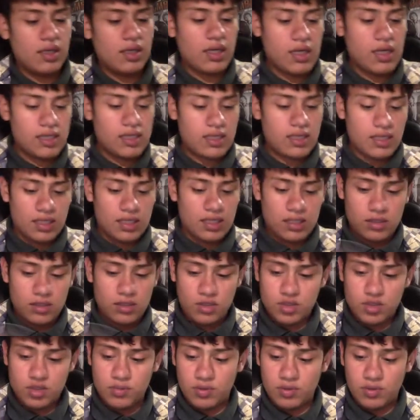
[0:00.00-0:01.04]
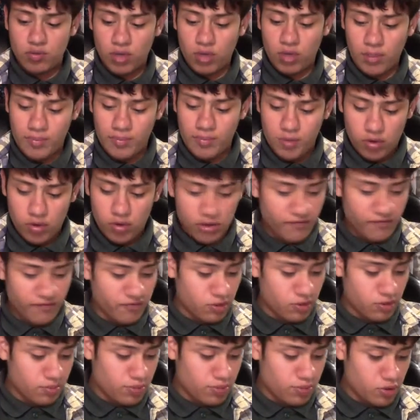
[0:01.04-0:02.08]
And then there should be one more for
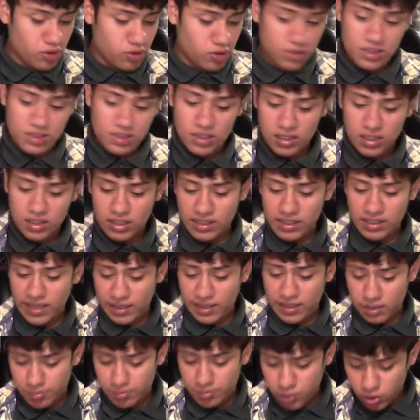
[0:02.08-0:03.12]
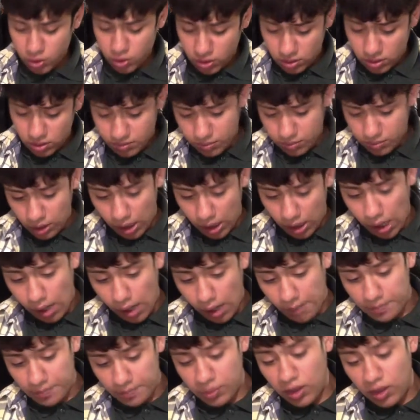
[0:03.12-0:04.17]
The Bird. Yeah, The Bird.
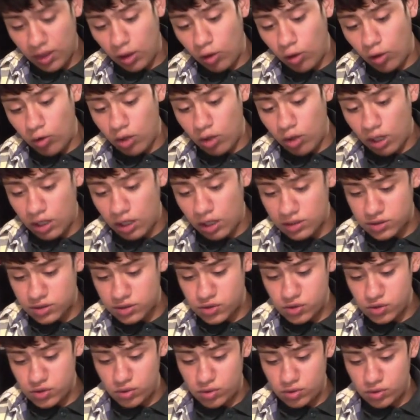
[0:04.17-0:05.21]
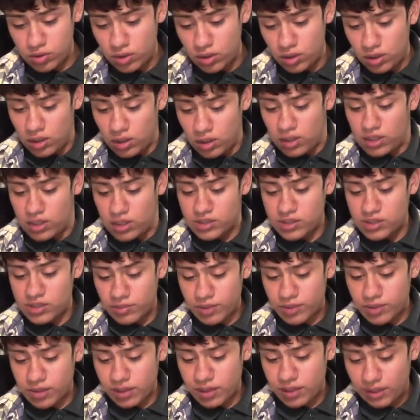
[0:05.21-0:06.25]
Hold on to
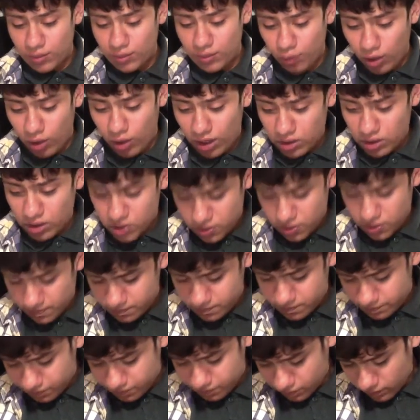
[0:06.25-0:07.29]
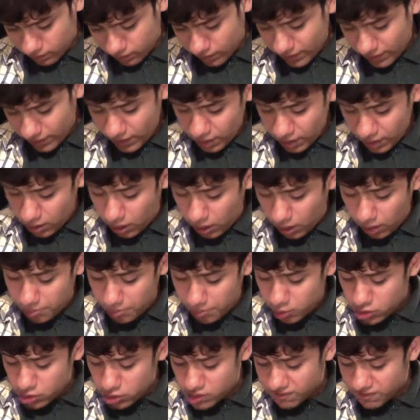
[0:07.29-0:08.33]
something and watch.
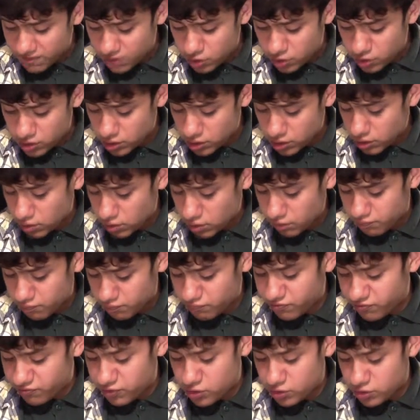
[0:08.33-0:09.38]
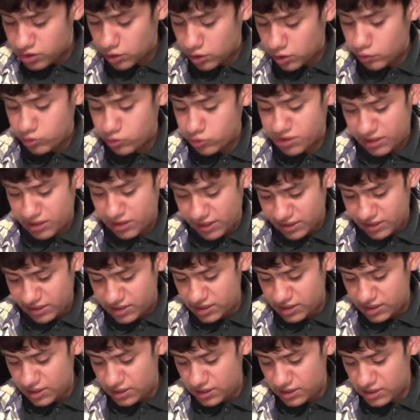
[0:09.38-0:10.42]
Bonus features include deleted
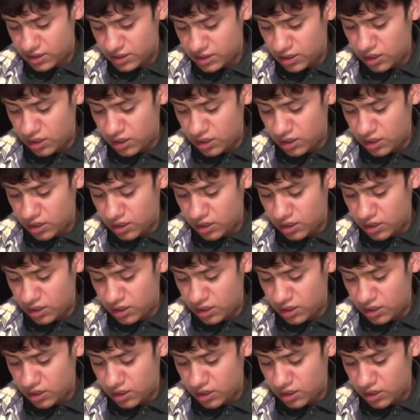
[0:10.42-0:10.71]
scenes.